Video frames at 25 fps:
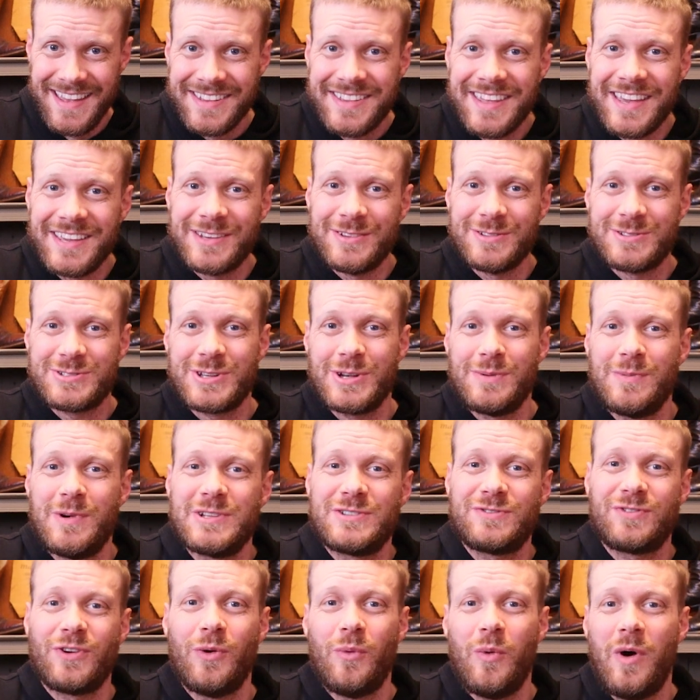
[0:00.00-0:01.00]
Thank you so
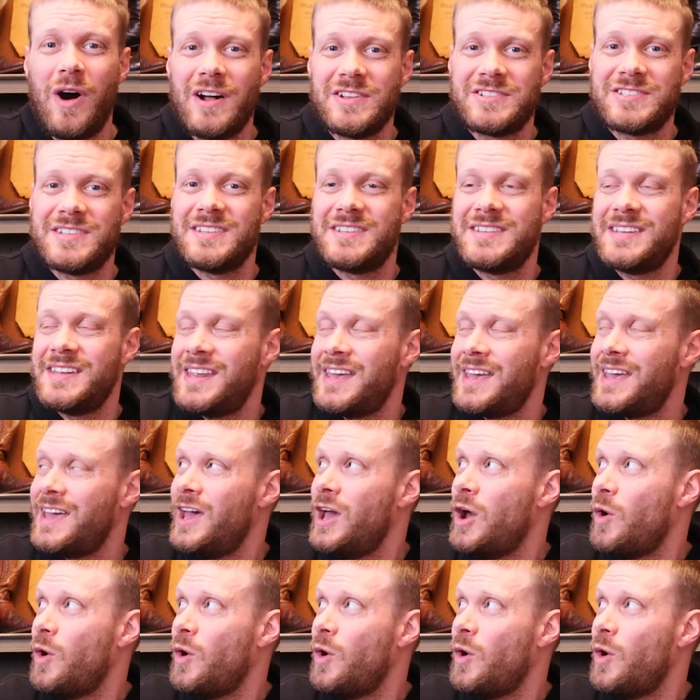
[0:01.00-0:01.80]
much for watching today.